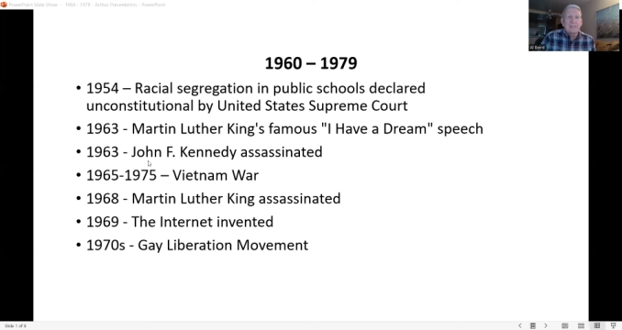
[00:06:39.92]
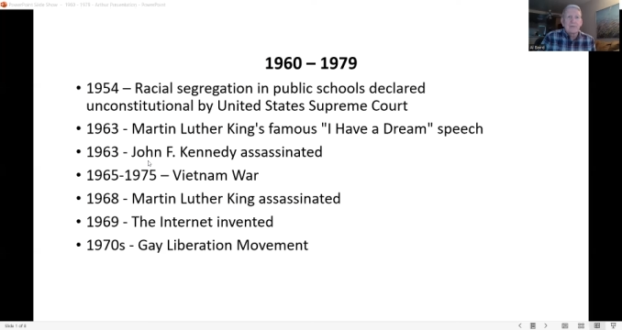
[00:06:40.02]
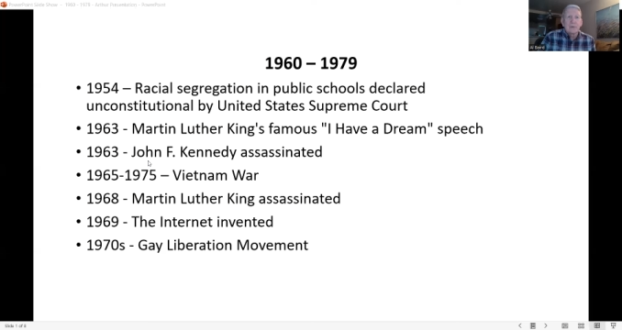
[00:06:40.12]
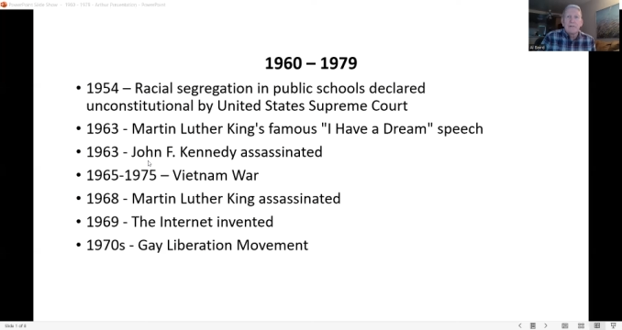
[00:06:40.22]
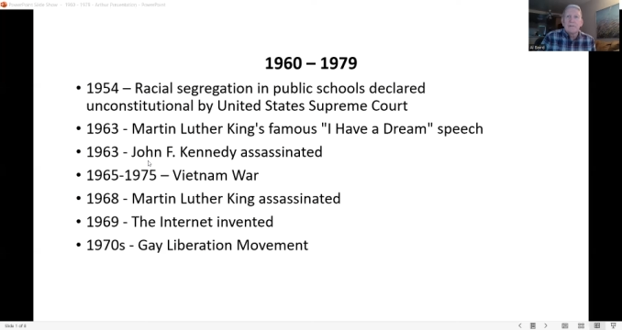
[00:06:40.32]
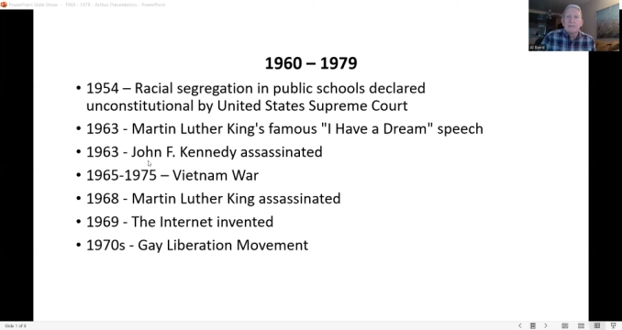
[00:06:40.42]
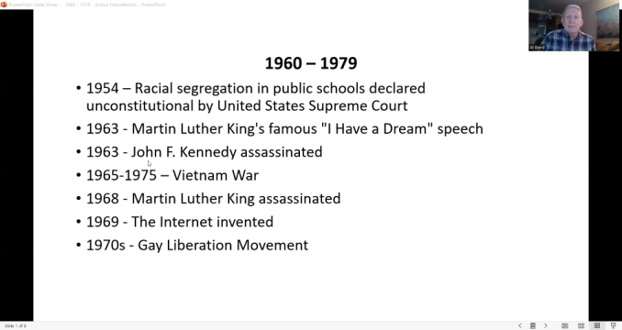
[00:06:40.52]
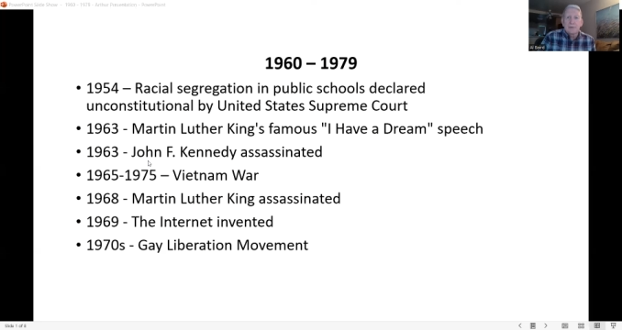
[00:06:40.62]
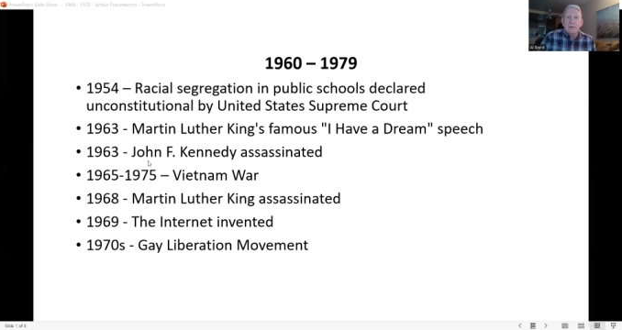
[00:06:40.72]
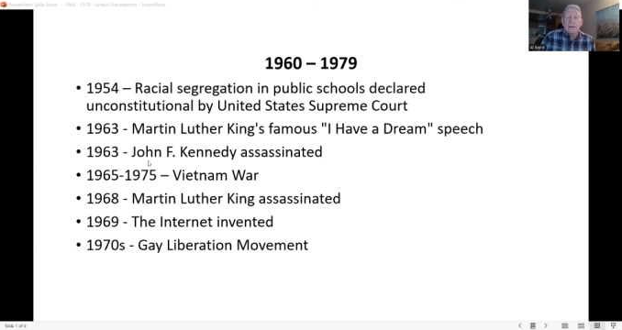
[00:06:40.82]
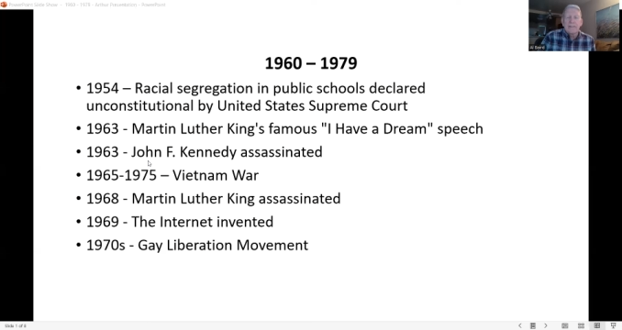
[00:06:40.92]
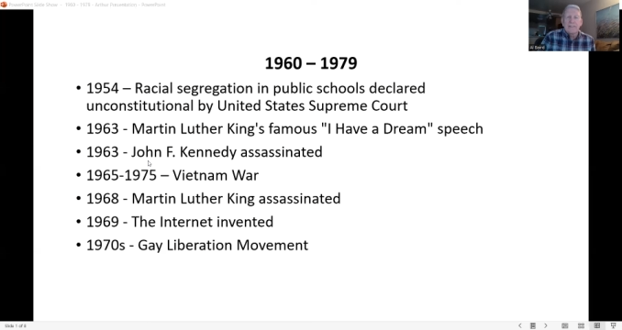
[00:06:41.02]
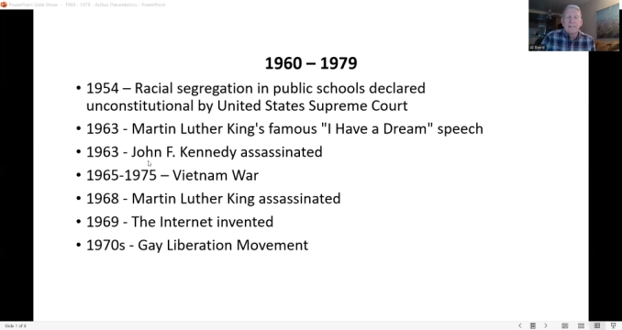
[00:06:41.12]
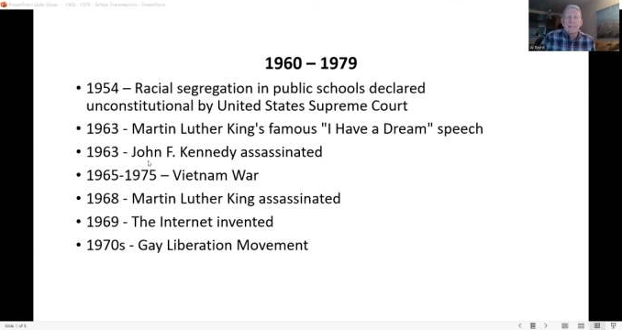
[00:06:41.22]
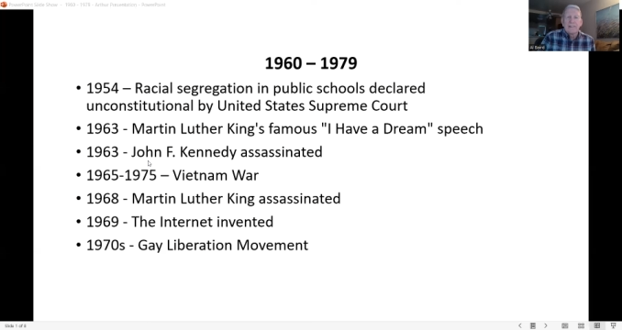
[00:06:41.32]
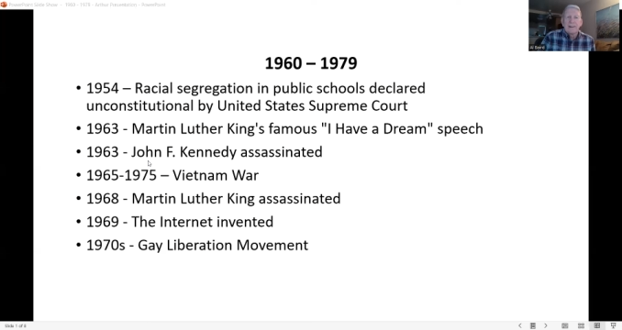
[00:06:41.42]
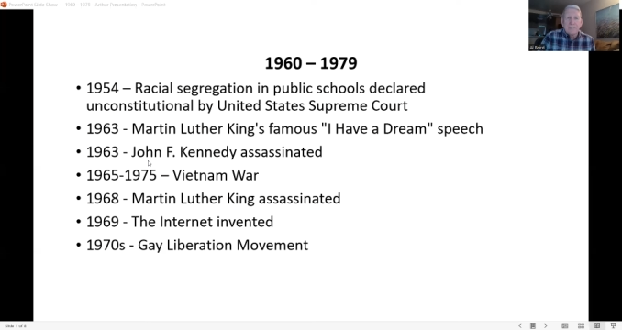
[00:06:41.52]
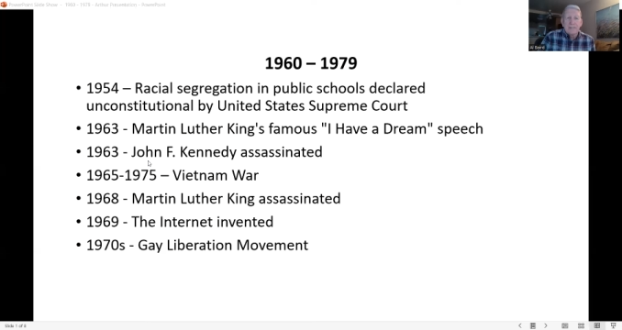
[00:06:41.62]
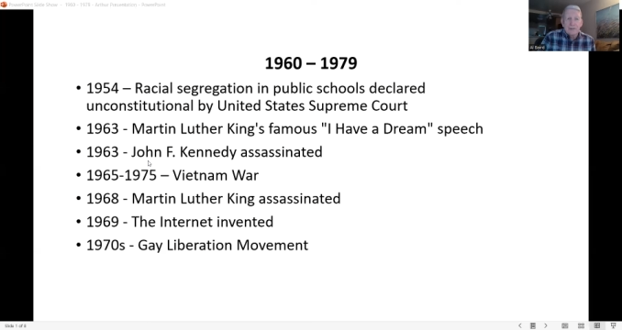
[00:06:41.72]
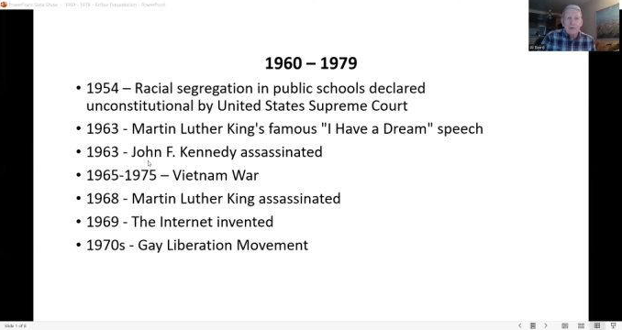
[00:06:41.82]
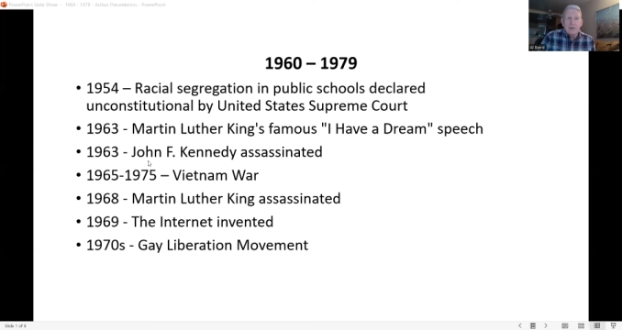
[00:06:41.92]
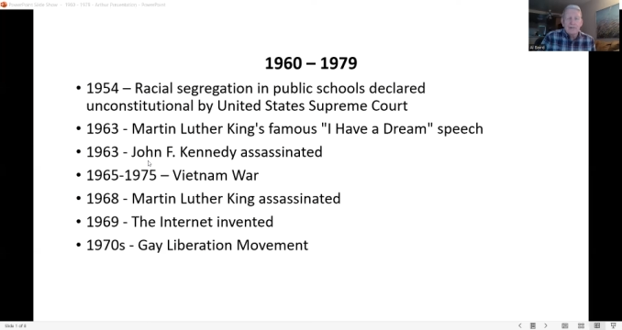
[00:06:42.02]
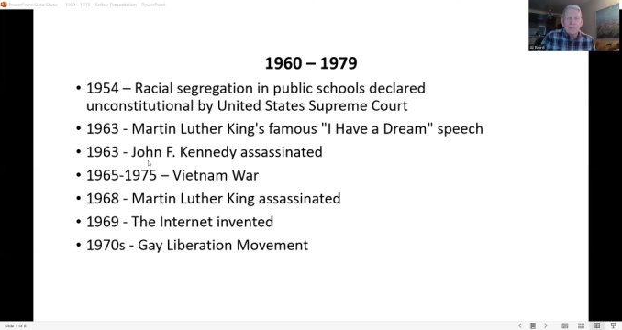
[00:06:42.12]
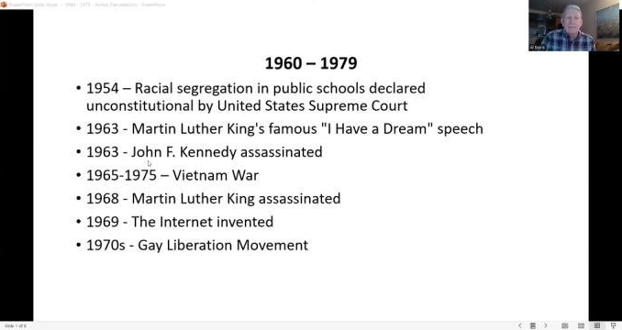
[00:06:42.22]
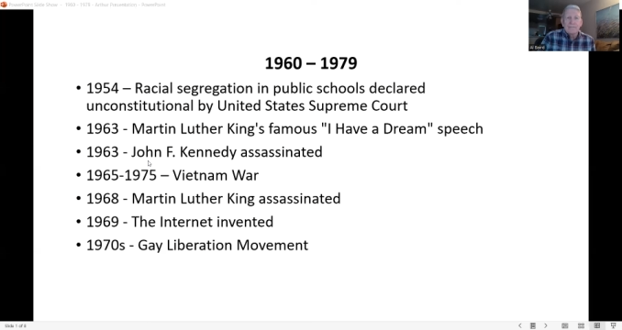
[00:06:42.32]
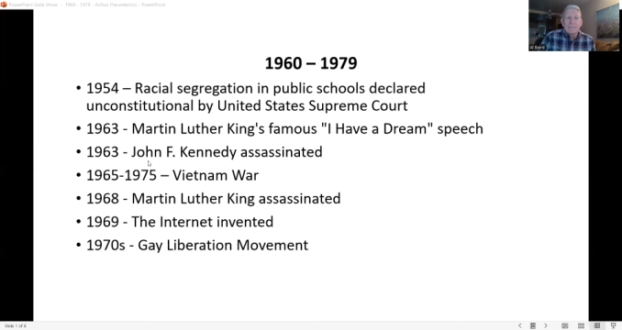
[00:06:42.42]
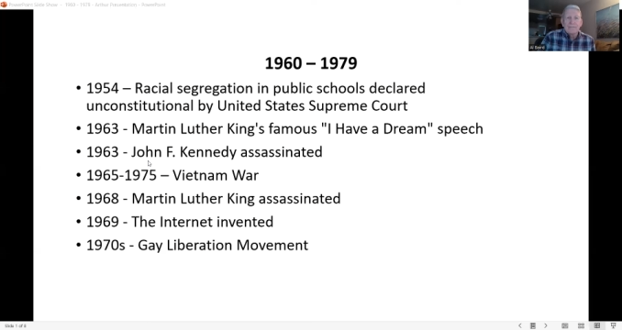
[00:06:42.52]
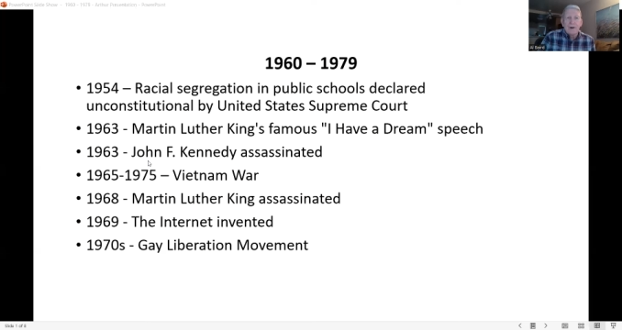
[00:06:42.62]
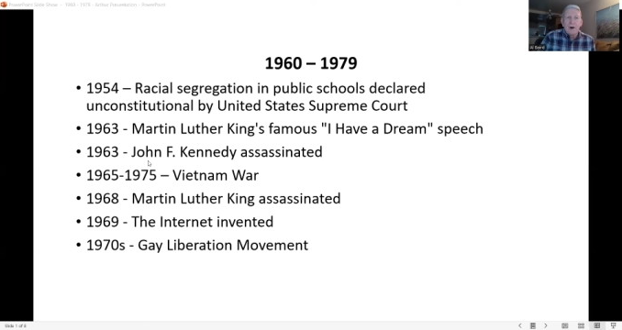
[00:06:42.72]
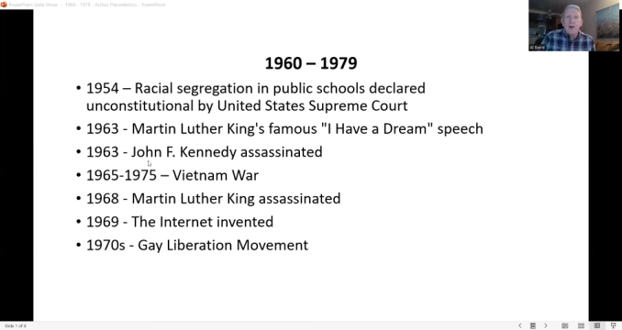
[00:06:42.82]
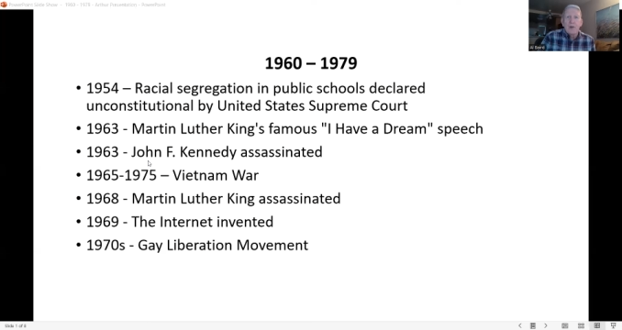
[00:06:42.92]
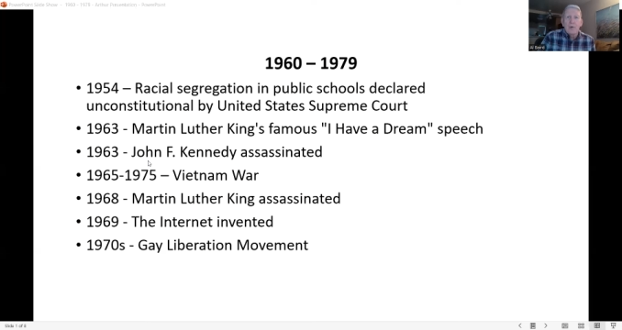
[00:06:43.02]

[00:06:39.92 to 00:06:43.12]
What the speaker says: (no speaker visible)